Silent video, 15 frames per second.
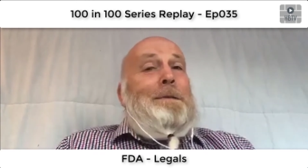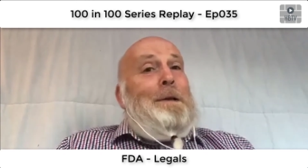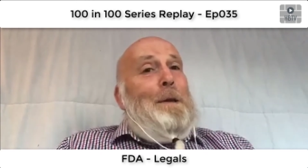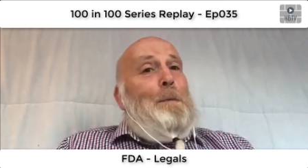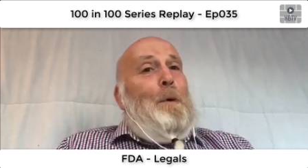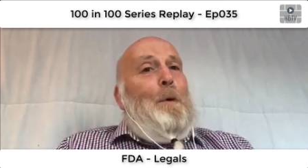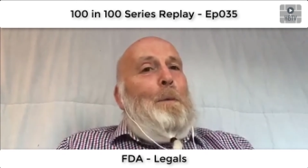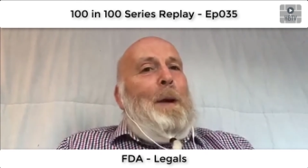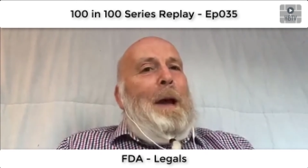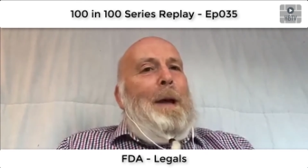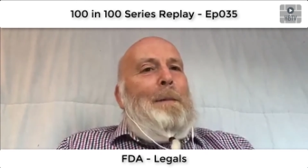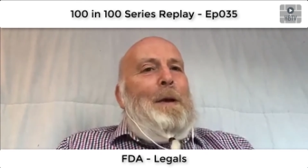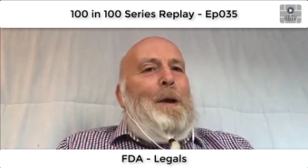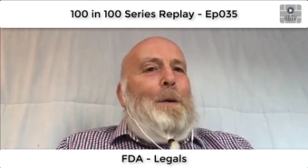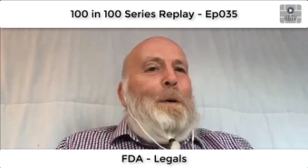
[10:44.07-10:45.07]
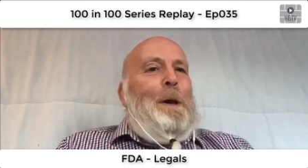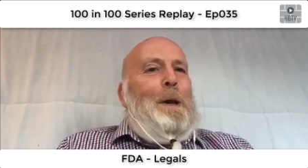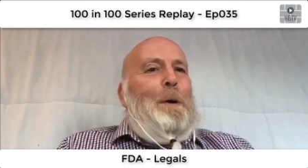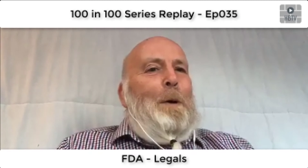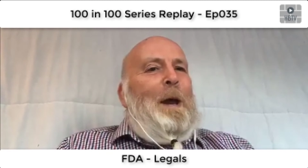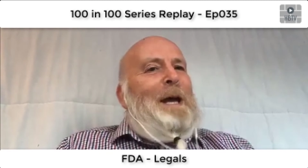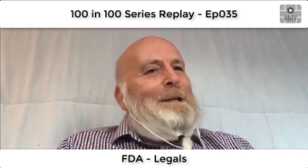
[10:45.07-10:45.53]
is there more
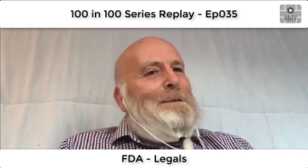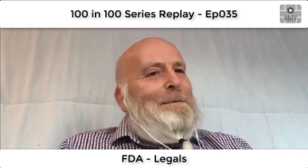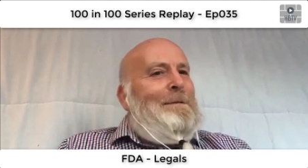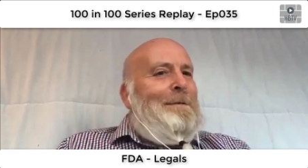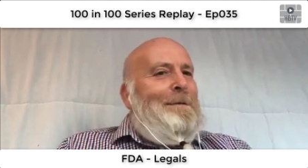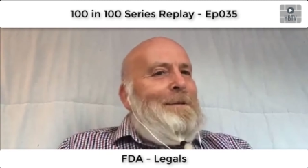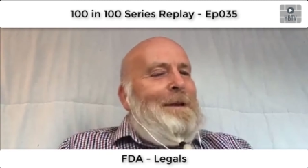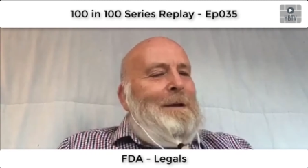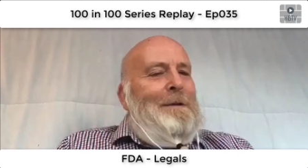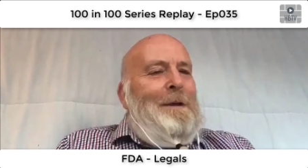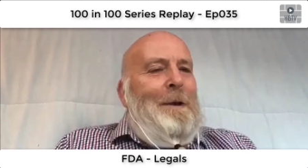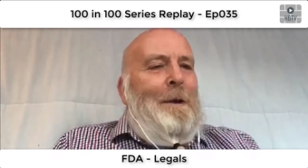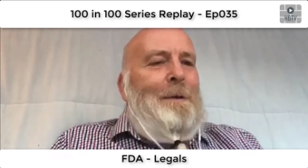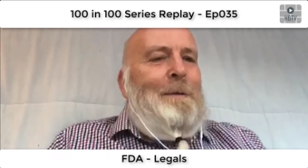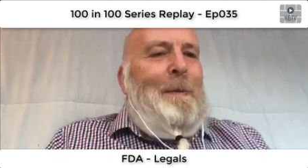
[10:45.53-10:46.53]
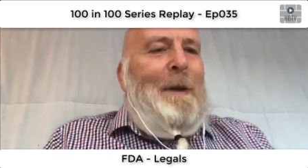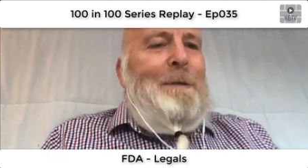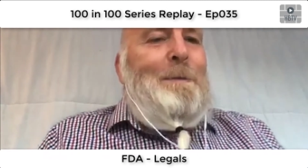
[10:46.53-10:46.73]
ambiguity or less? Well, you know, it